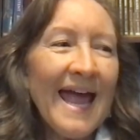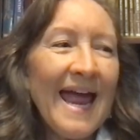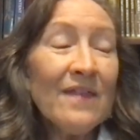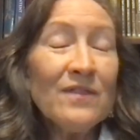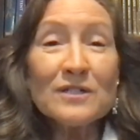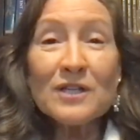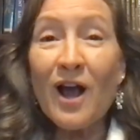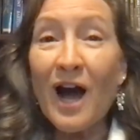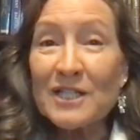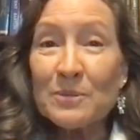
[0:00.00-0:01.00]
And there's a
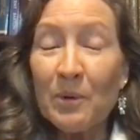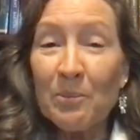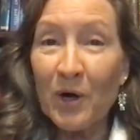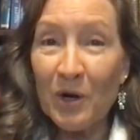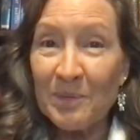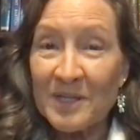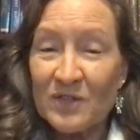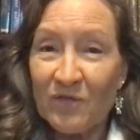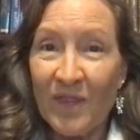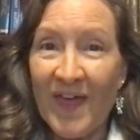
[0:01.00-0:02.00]
gospel purpose
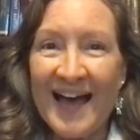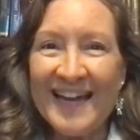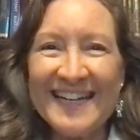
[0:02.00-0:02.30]
for that.